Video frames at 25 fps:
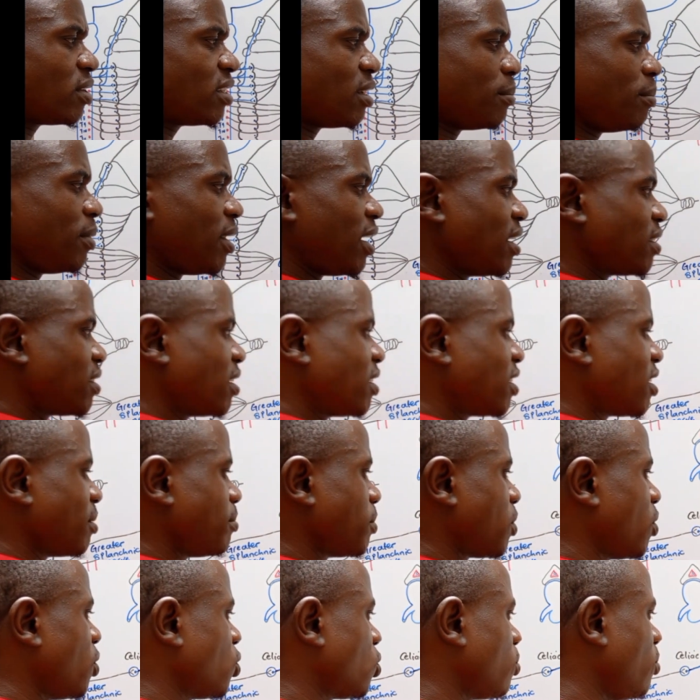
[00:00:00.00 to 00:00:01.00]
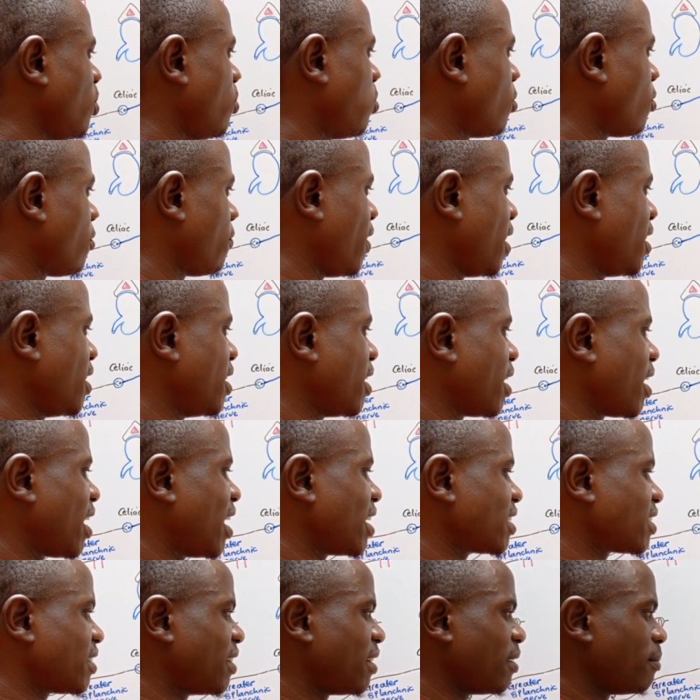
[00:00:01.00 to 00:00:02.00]
the biliary system is going to be providing
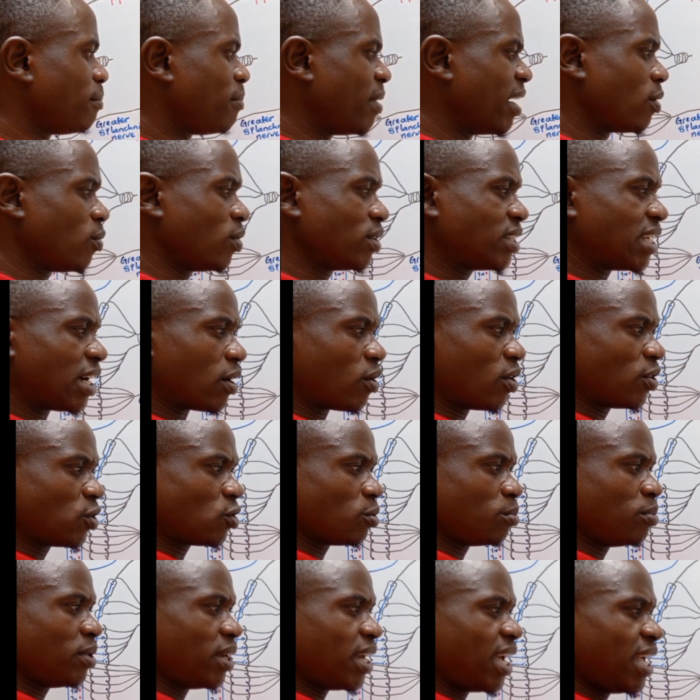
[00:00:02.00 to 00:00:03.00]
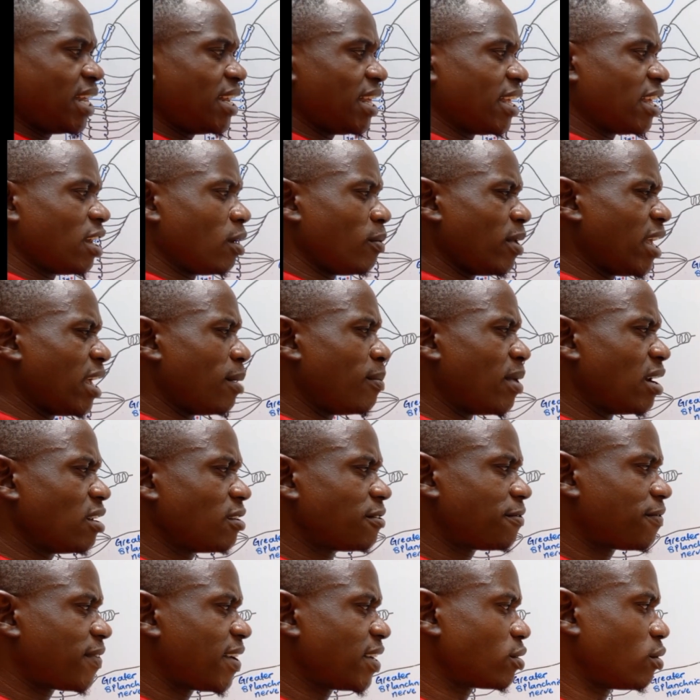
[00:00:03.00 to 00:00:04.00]
us the bile, which are going to be aiding in
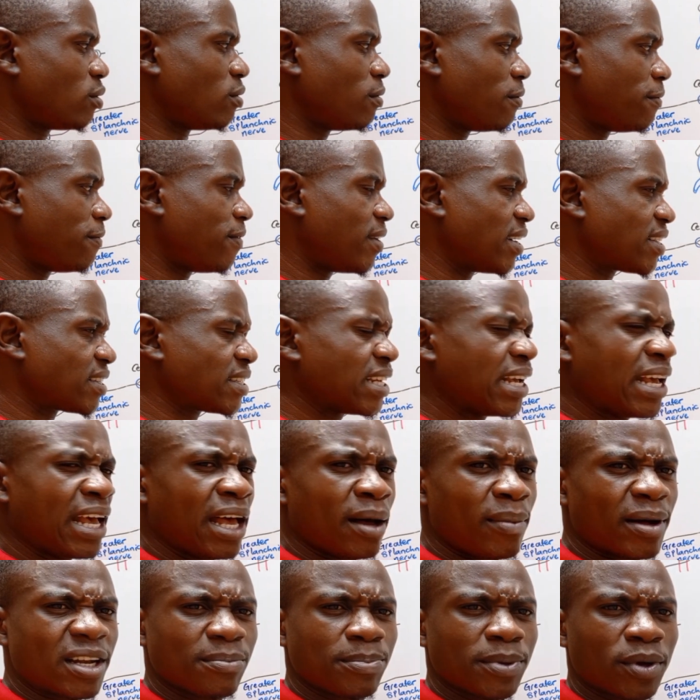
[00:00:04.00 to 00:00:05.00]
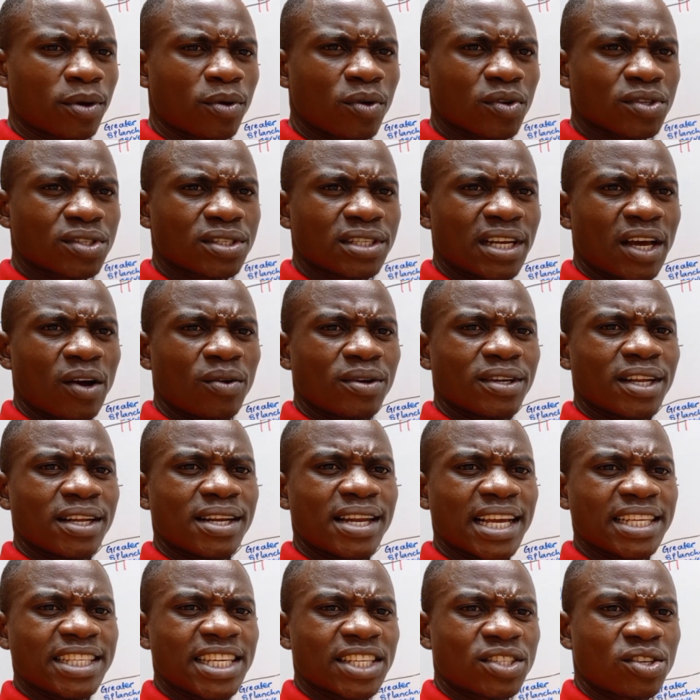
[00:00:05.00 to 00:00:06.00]
emulsification of fats. But because now the
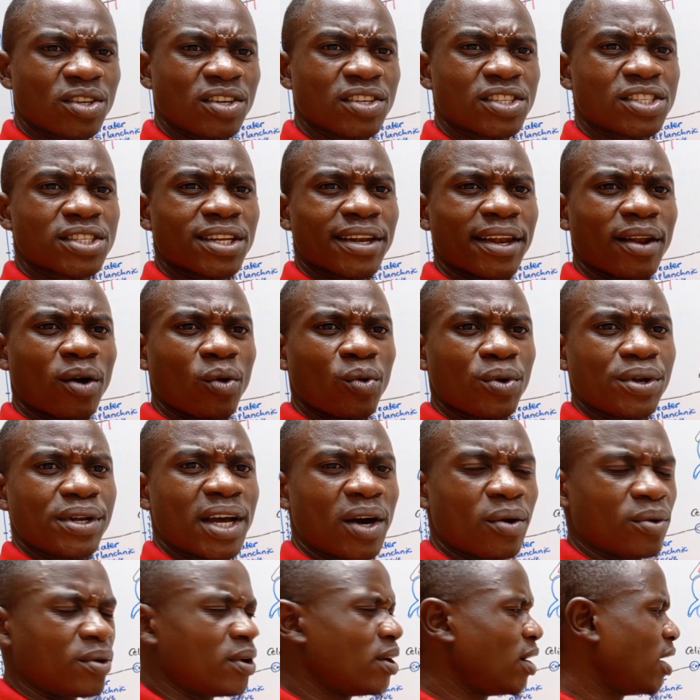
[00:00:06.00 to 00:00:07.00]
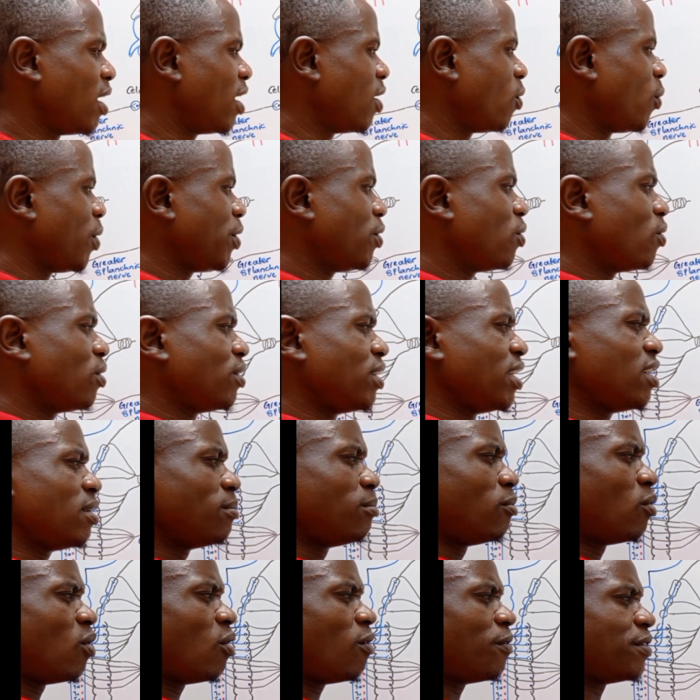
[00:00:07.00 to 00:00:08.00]
digestion is slowed down, we don't need
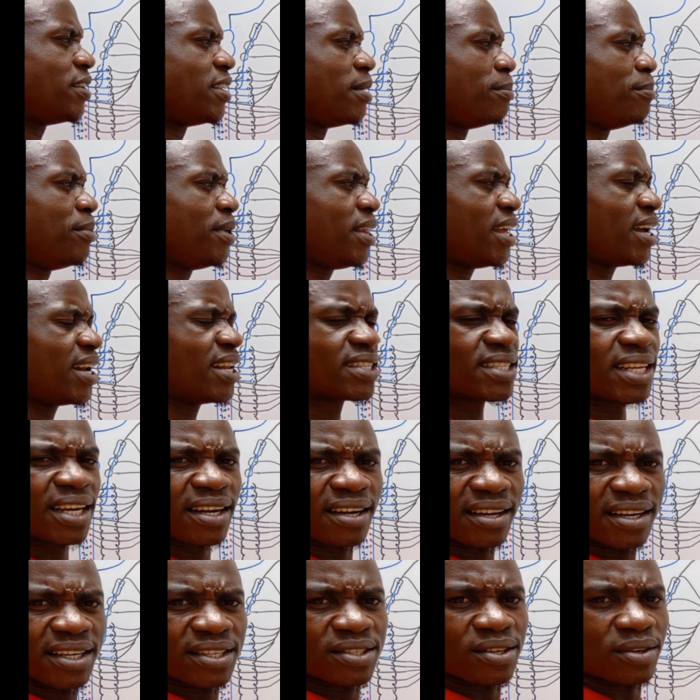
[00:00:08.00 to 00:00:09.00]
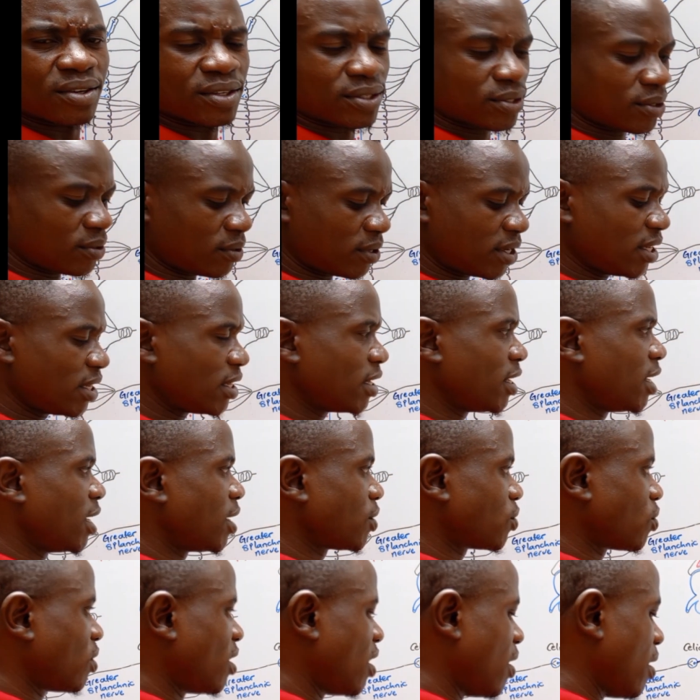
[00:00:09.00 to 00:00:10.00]
more of the biliary secretions. Okay,
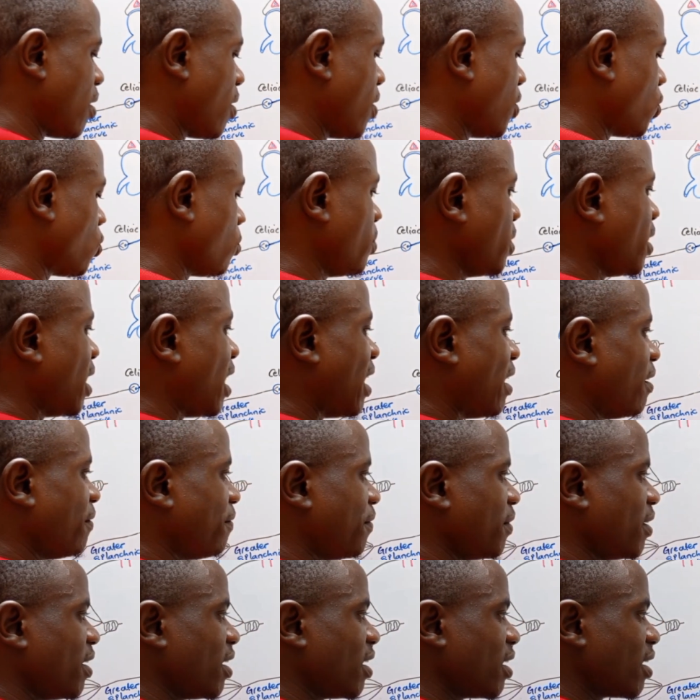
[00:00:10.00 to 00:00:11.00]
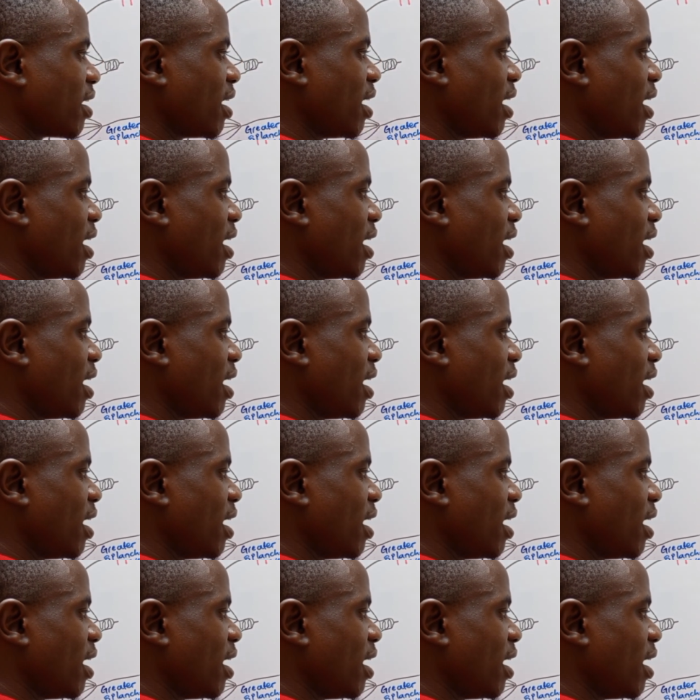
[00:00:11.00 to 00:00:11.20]
so now you're going to be having